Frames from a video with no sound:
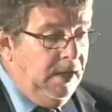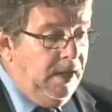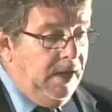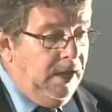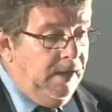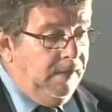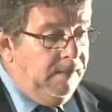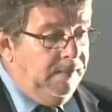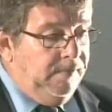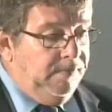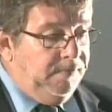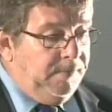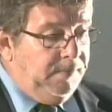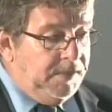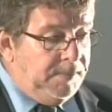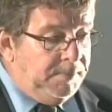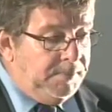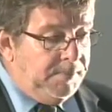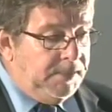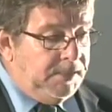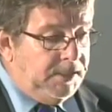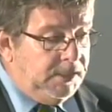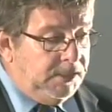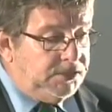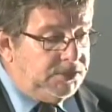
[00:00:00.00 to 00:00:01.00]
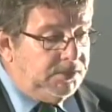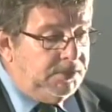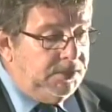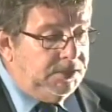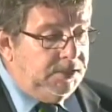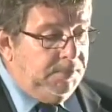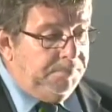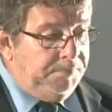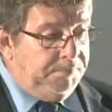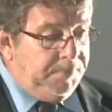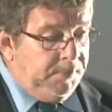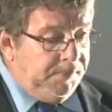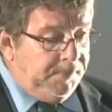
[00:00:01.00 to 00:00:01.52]
and the film industry is
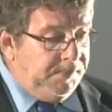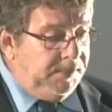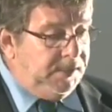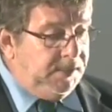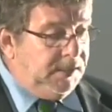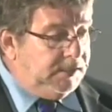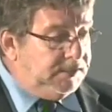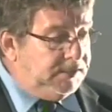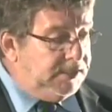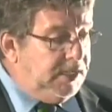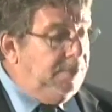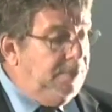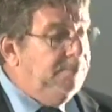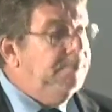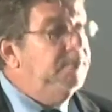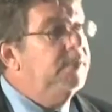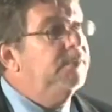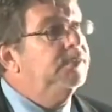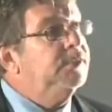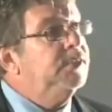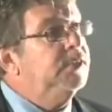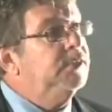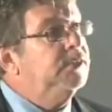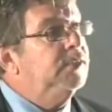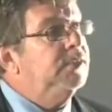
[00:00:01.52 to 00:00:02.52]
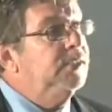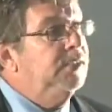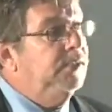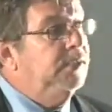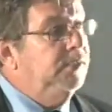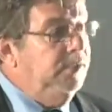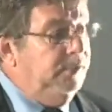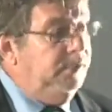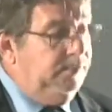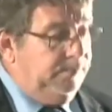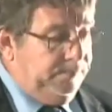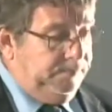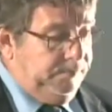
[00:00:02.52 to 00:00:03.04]
a perfect example of such an
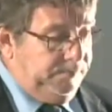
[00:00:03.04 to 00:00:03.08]
area.